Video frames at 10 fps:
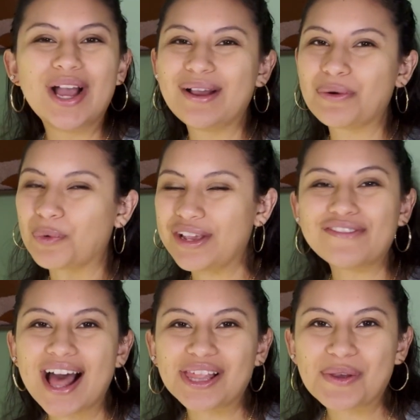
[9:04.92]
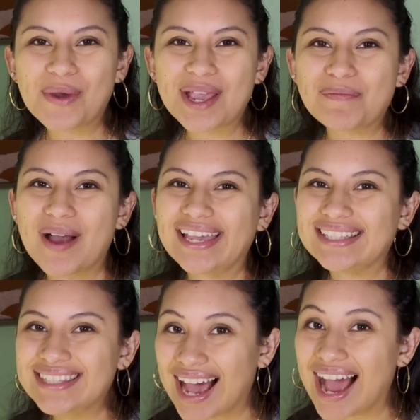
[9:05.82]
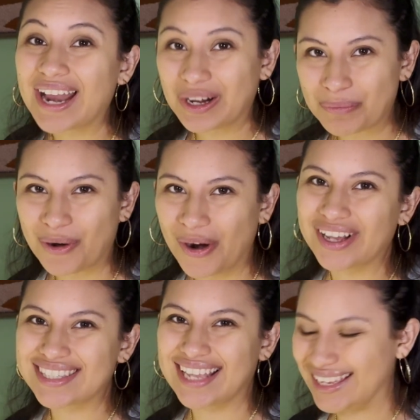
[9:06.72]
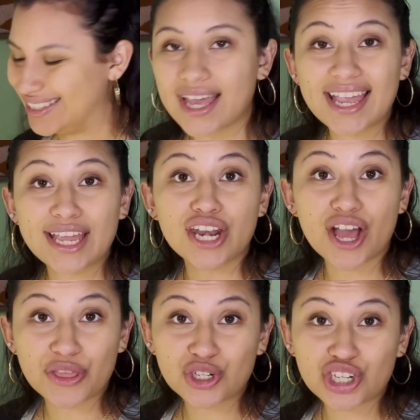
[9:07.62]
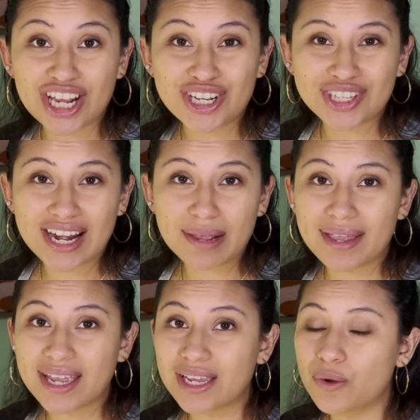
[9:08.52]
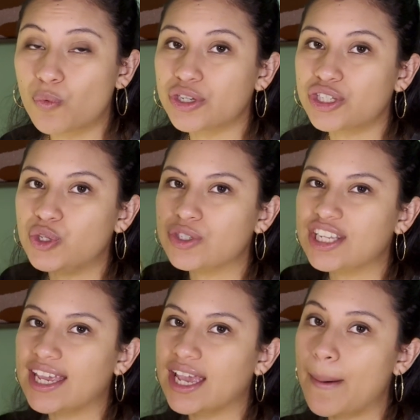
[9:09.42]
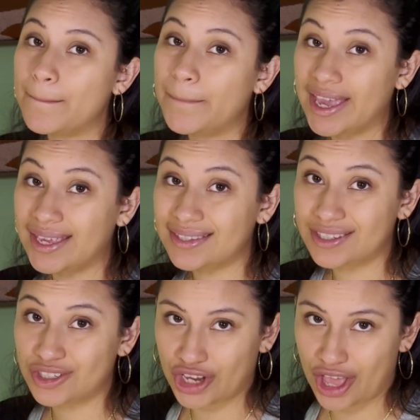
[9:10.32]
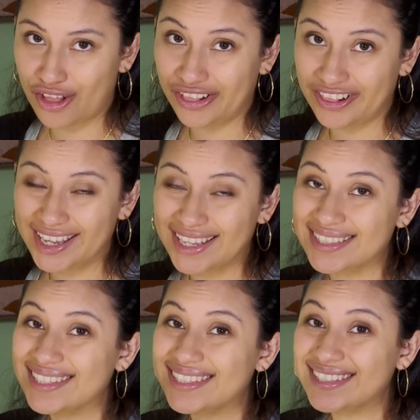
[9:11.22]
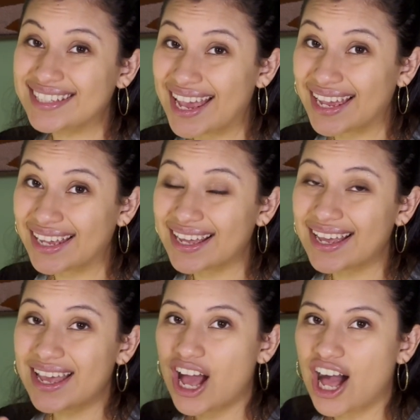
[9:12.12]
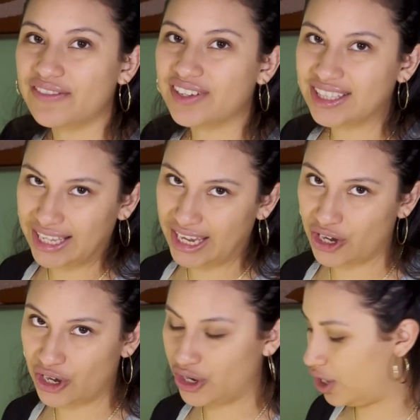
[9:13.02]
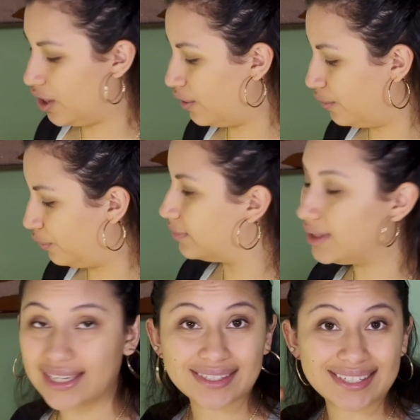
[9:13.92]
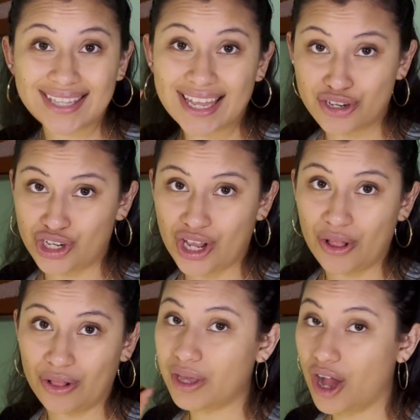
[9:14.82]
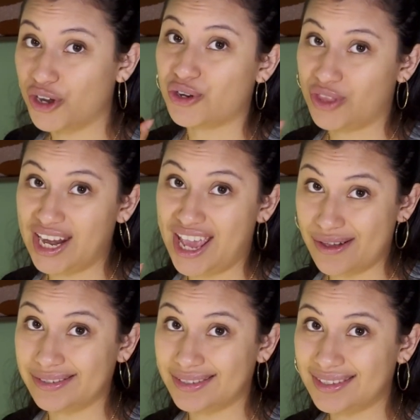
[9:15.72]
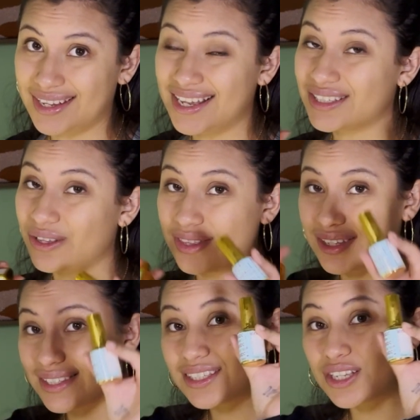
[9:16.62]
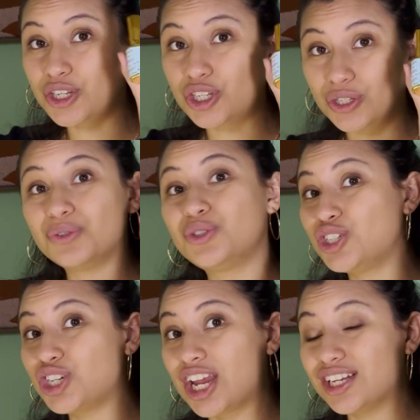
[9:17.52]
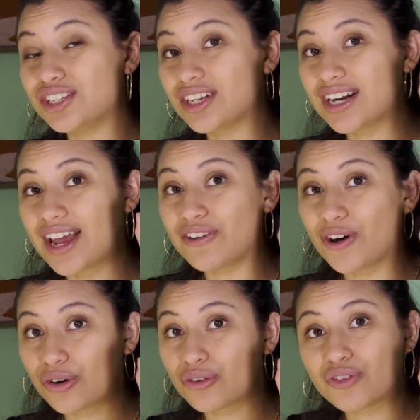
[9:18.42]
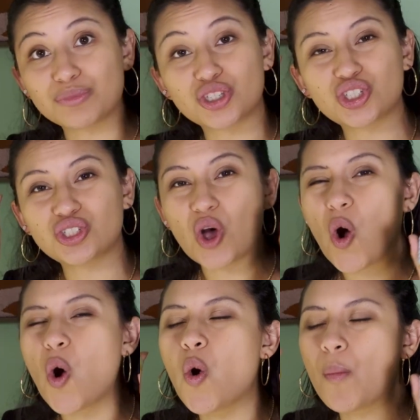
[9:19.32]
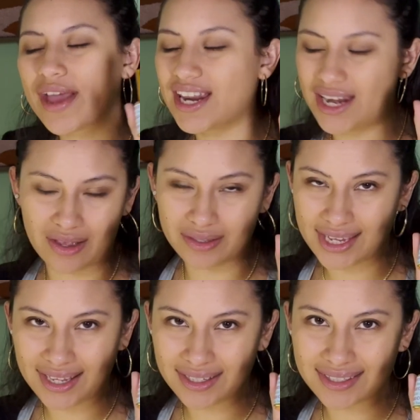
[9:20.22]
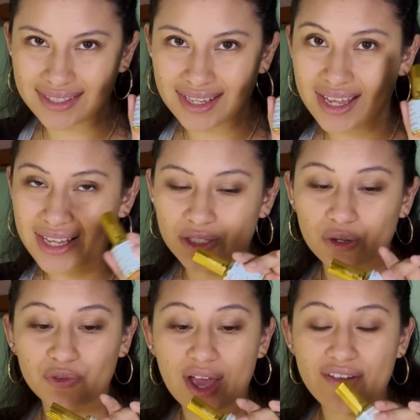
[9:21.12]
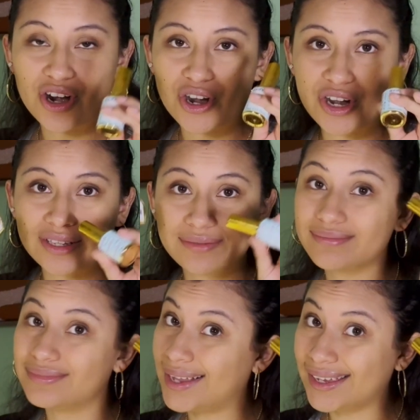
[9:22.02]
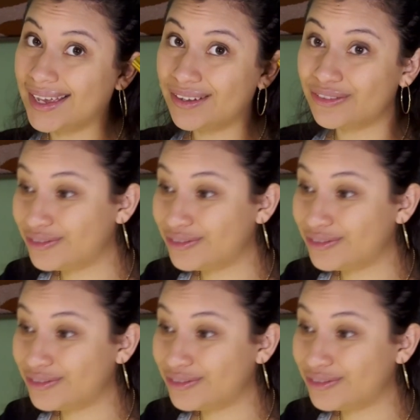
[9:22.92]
reevaluate my entire process. Another change that I made was using base gel instead of a layer of the extend gel under the nails. So this is a huge change that I've heard from so many nail techs. So if you haven't heard it, now you have.